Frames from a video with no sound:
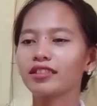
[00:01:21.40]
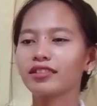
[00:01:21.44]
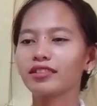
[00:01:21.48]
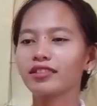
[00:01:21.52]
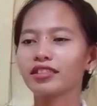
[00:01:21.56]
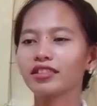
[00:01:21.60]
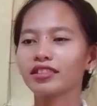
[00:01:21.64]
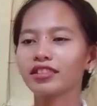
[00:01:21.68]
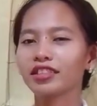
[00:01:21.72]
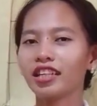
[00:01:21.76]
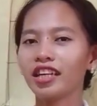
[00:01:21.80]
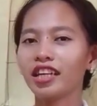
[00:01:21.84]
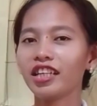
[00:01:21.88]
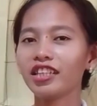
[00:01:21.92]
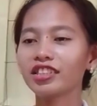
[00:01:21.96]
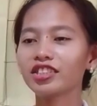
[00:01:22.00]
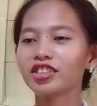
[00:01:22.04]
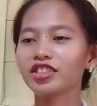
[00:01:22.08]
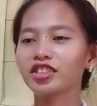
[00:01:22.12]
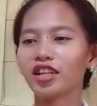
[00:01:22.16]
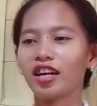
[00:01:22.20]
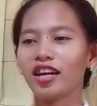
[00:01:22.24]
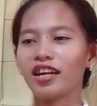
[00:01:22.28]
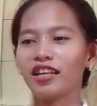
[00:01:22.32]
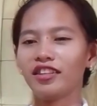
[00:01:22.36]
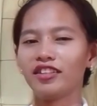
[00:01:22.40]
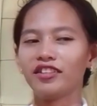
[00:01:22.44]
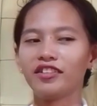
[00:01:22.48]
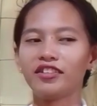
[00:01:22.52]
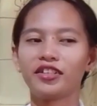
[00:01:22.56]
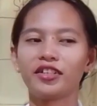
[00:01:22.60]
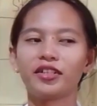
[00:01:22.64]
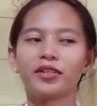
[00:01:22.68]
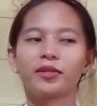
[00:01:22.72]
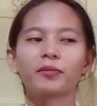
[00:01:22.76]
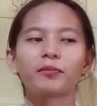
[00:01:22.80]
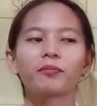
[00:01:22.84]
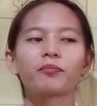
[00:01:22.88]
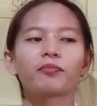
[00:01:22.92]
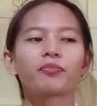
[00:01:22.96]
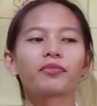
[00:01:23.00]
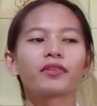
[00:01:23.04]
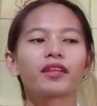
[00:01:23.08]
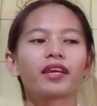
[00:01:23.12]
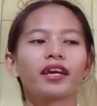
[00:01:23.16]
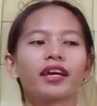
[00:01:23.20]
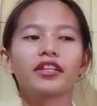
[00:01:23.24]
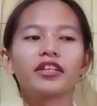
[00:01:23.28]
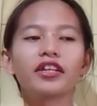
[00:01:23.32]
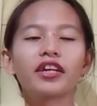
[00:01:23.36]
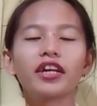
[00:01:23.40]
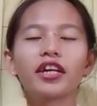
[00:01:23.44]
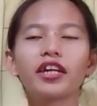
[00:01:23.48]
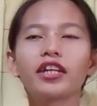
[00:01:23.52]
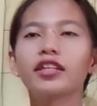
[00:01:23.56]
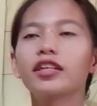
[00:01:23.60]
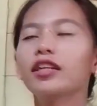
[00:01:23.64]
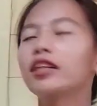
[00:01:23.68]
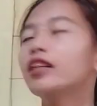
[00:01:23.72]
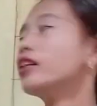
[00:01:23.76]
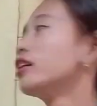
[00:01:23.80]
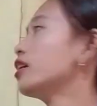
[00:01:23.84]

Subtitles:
in each other. And then